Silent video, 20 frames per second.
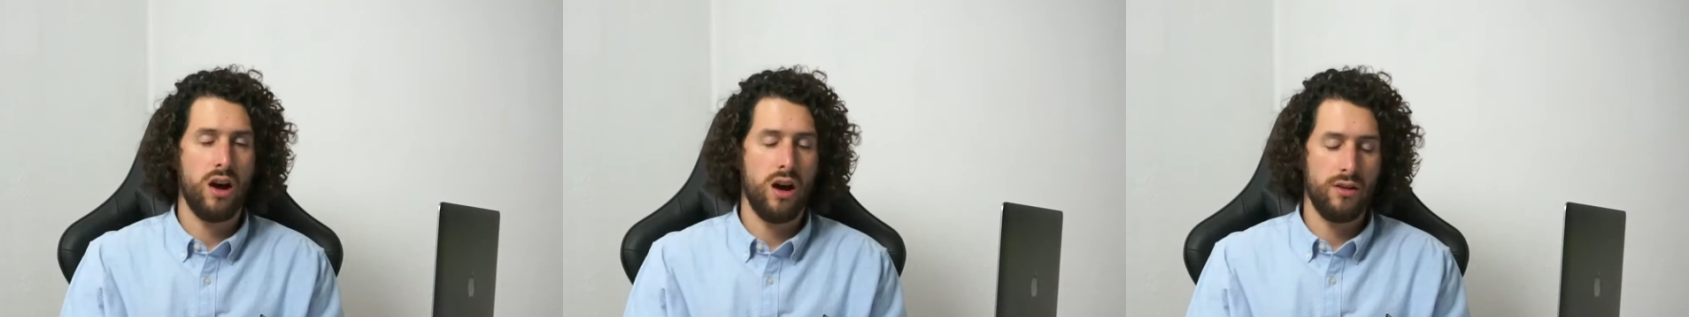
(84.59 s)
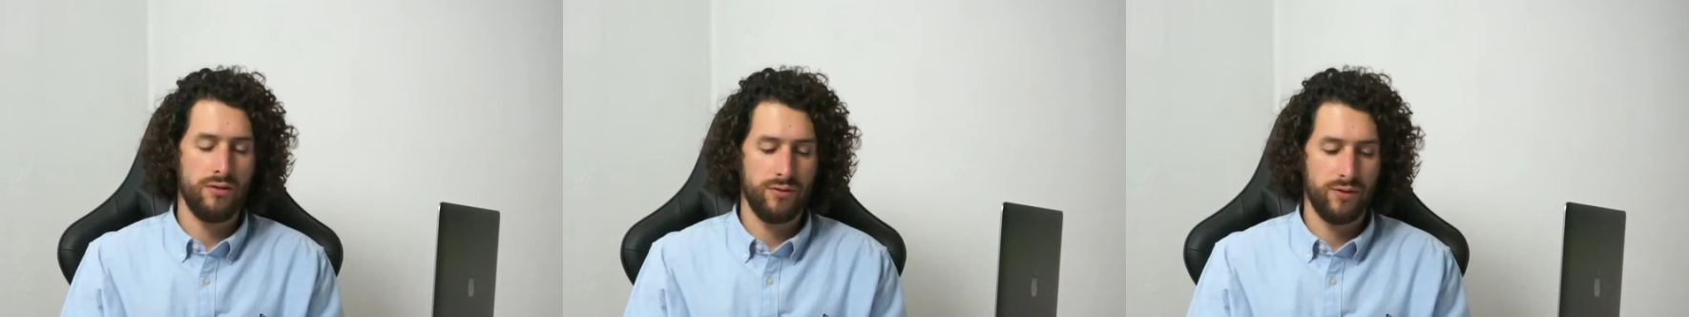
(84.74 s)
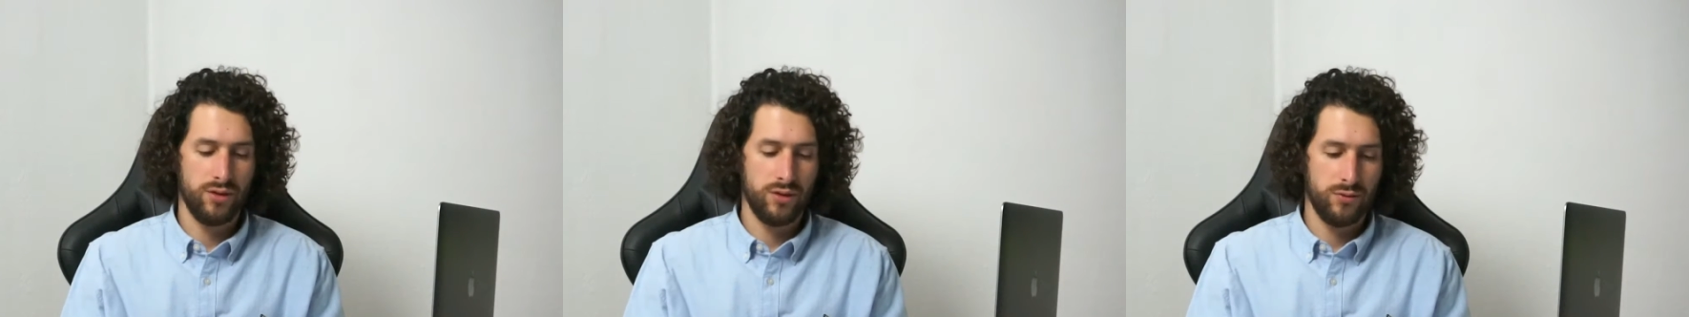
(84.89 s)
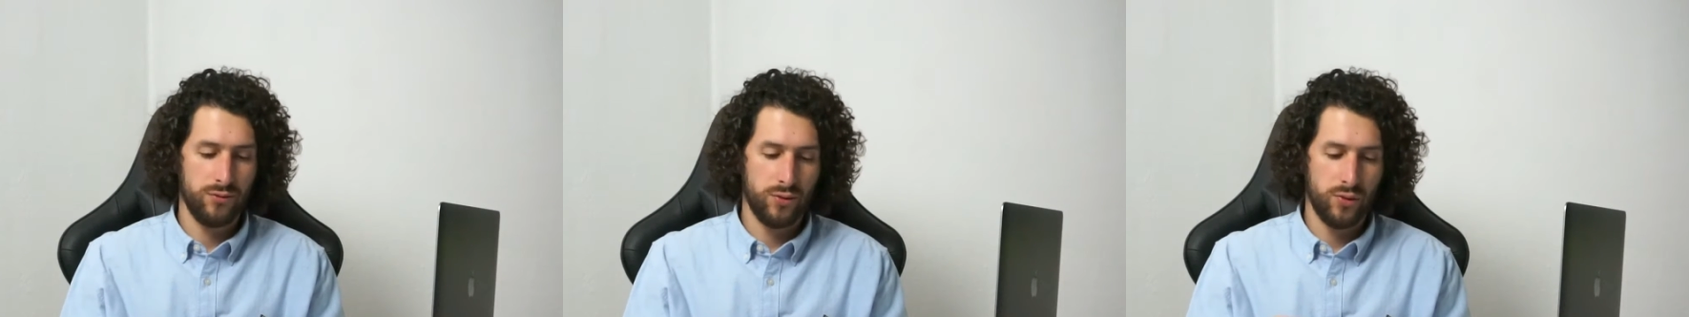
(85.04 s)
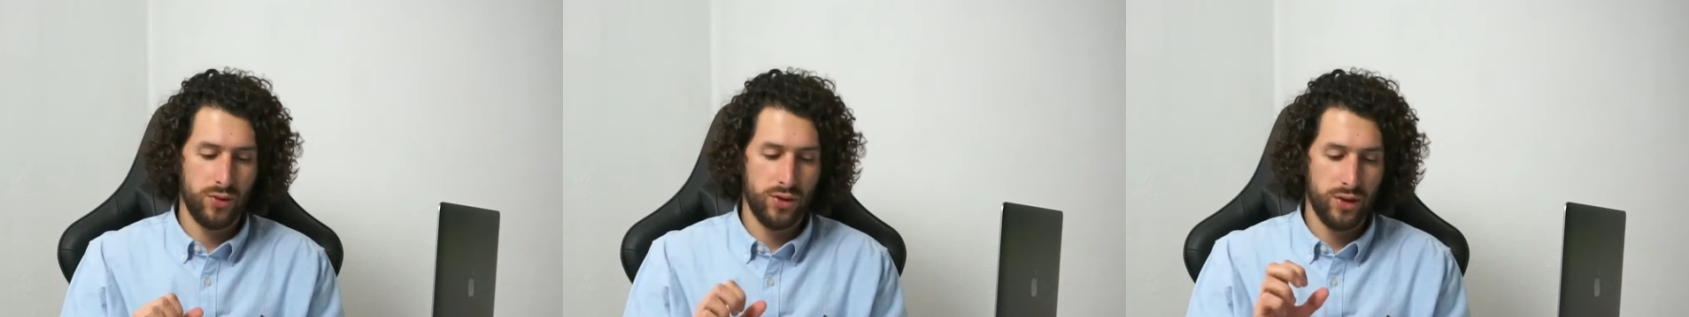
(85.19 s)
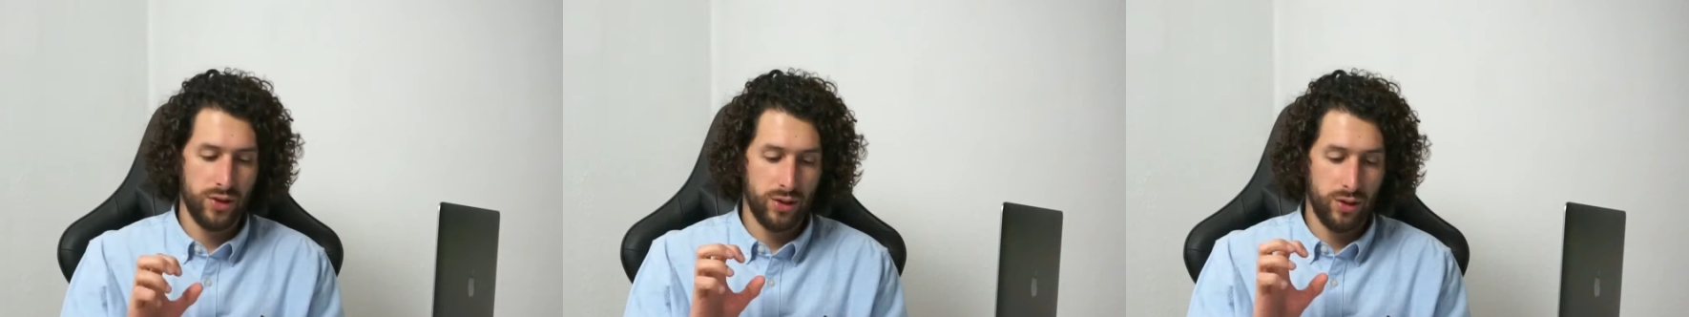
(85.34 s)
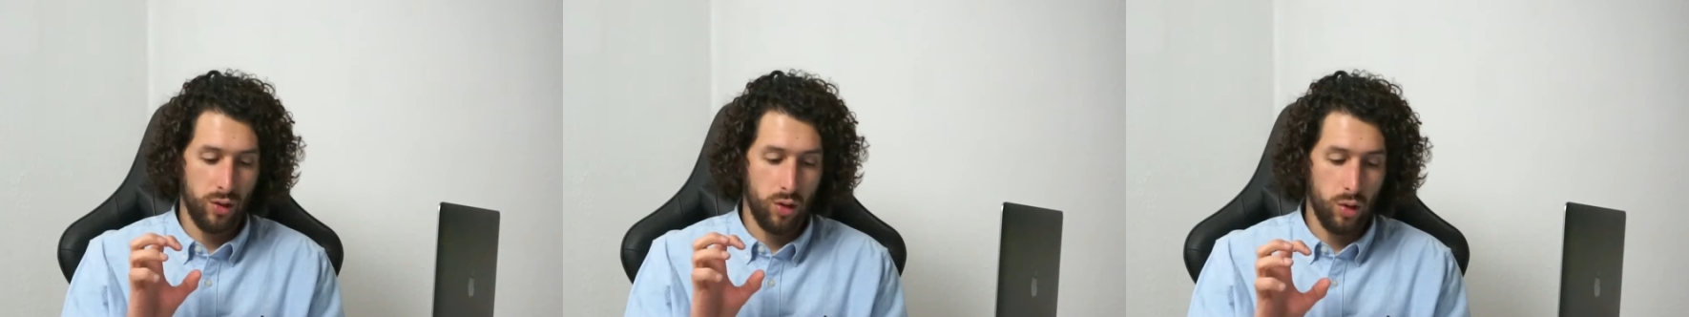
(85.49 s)
offer for
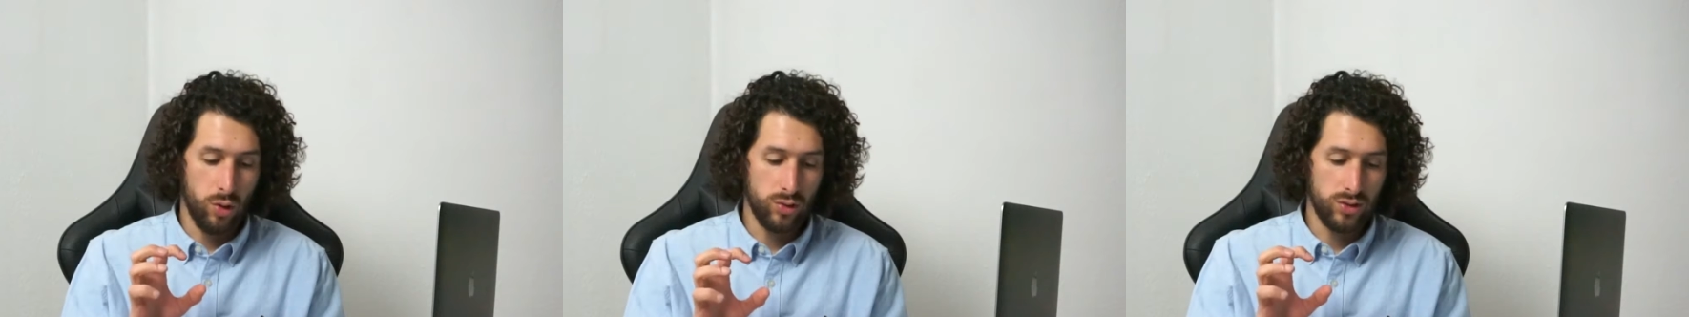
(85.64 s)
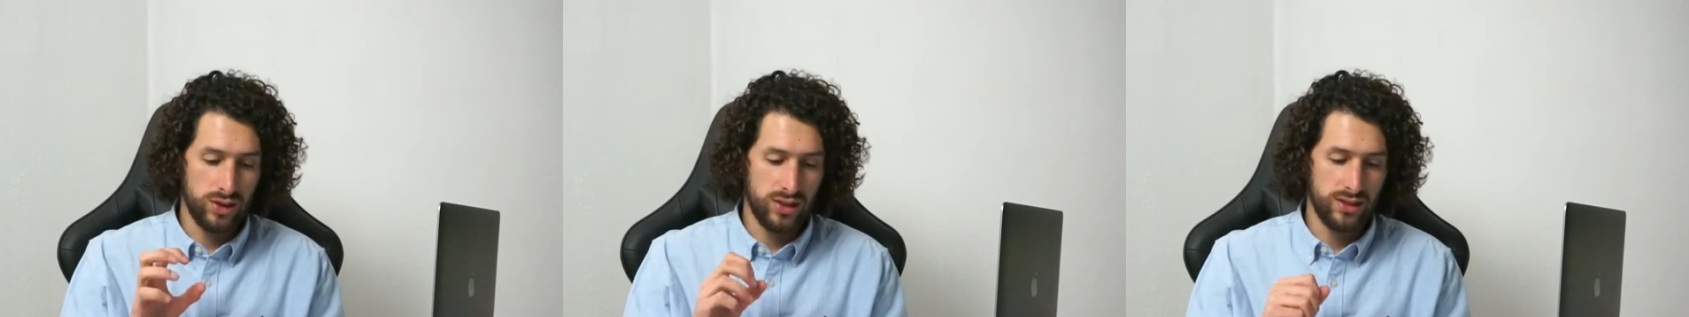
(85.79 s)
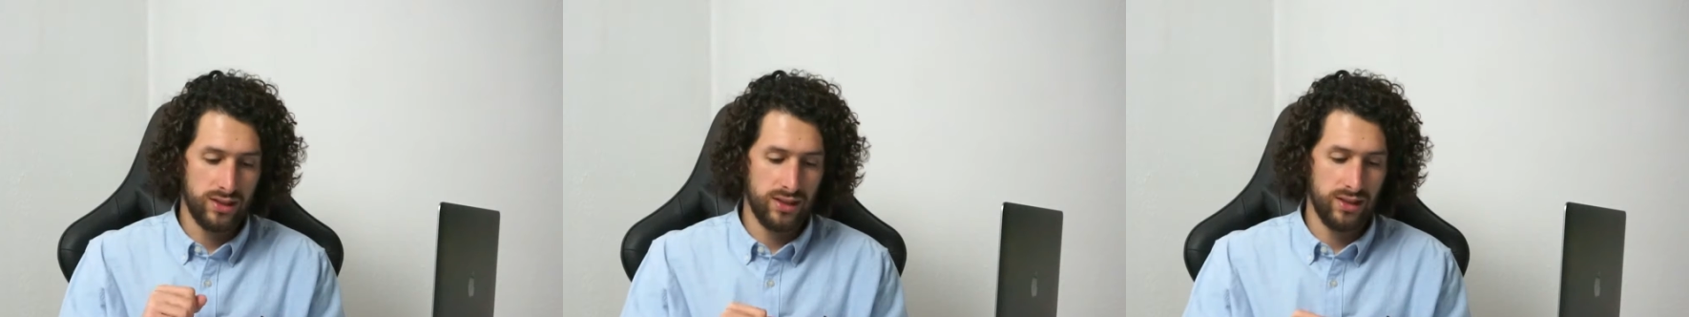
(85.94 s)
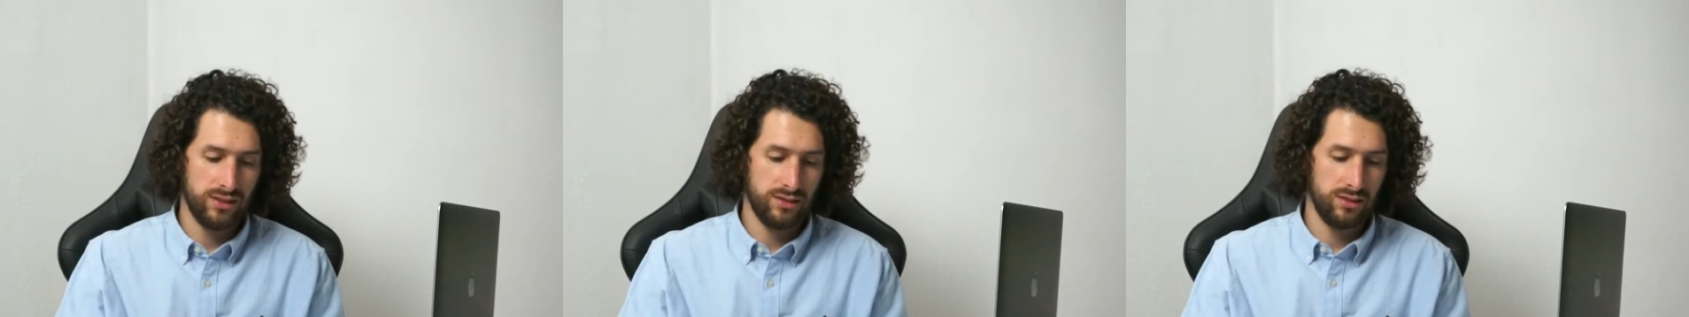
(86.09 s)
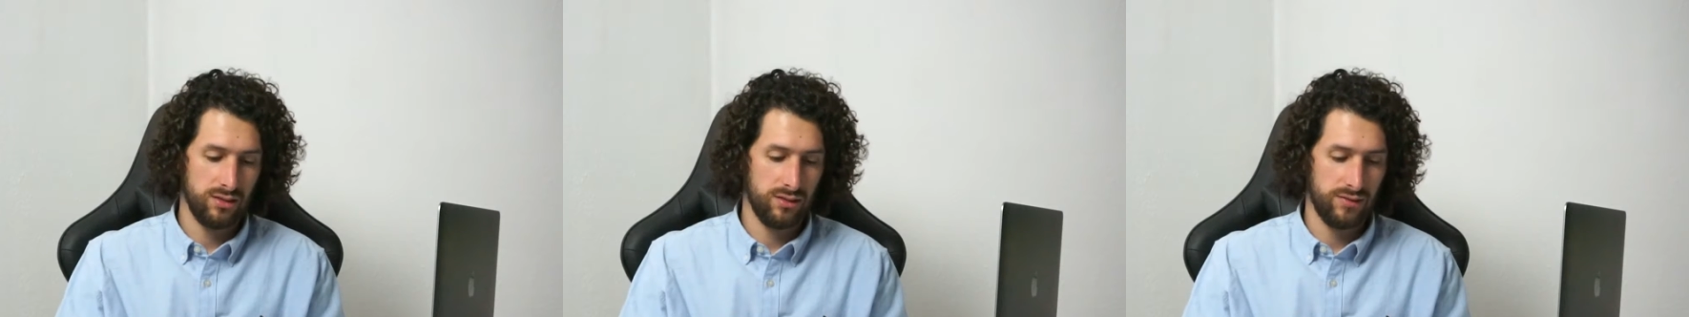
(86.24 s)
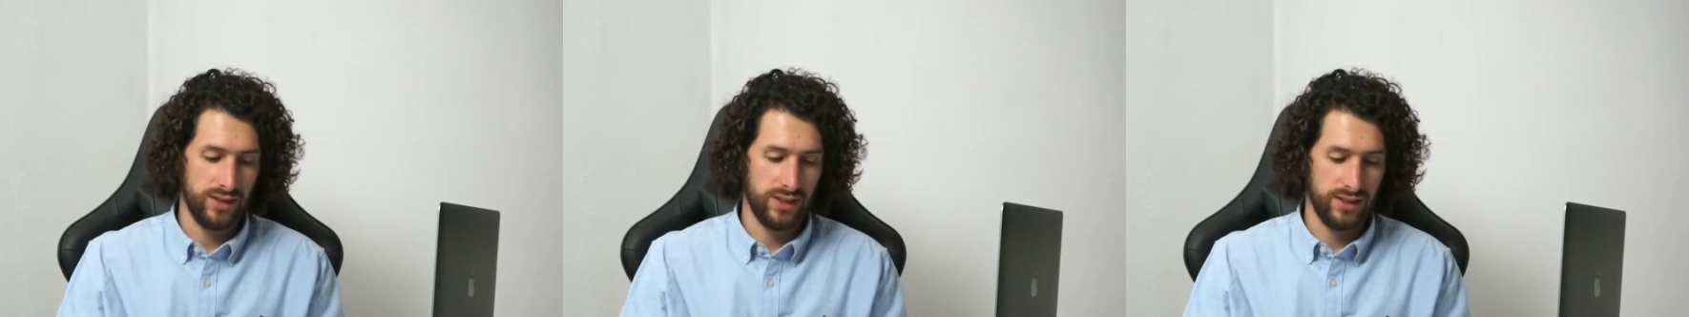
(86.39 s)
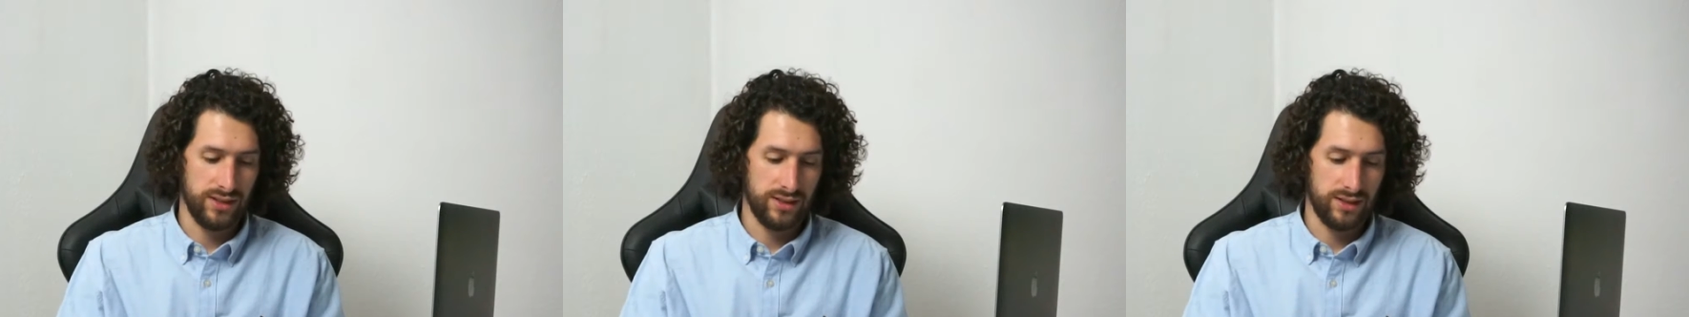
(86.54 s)
their OTT
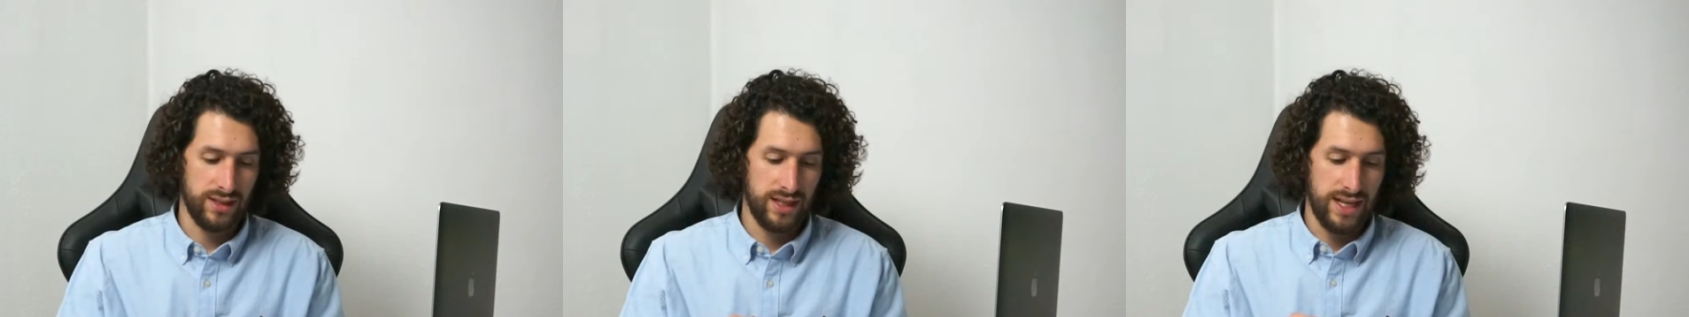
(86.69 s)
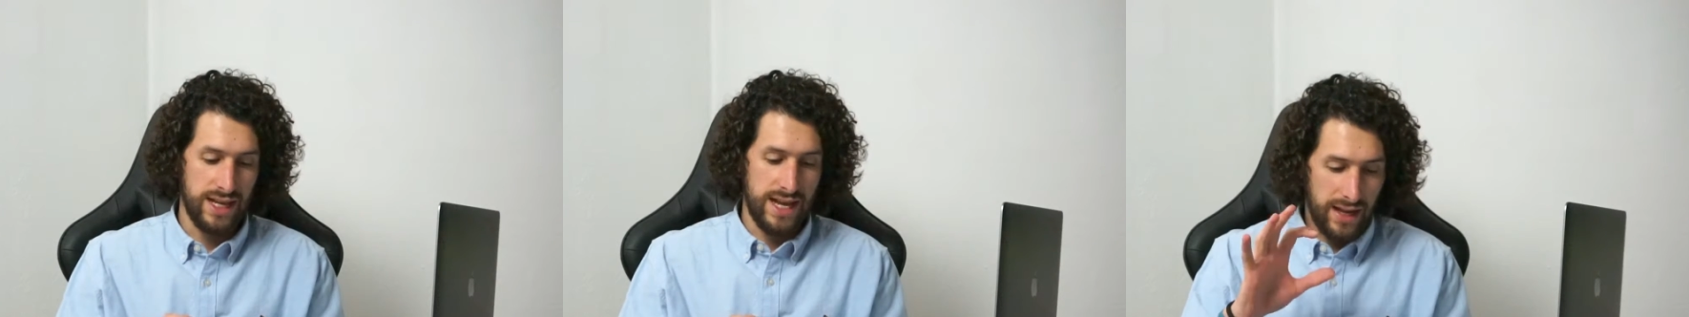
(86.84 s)
service.